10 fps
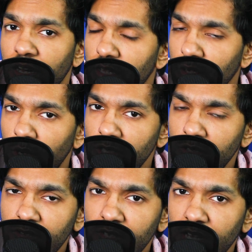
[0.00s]
And the
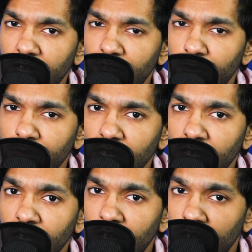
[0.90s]
question of the day for
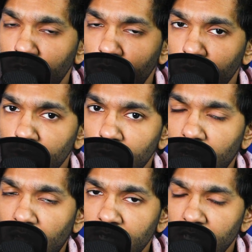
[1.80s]
me to you
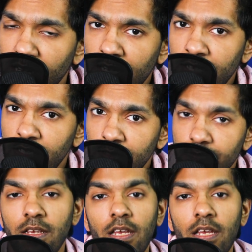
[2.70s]
guys is